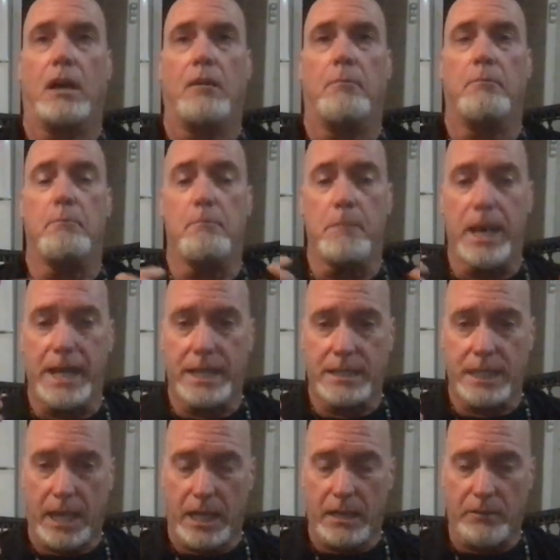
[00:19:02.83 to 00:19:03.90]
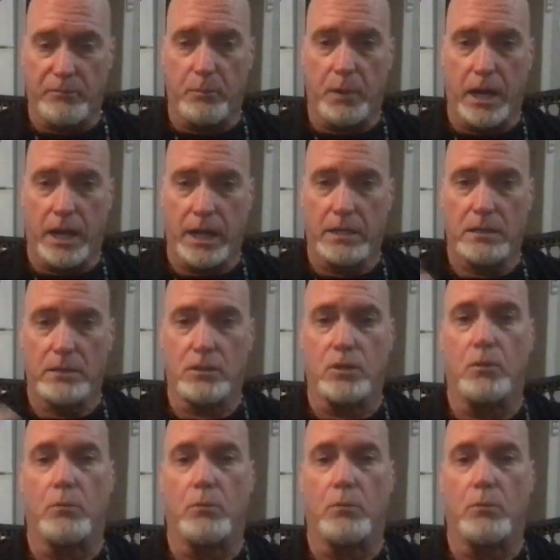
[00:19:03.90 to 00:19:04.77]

meditative mind. You know,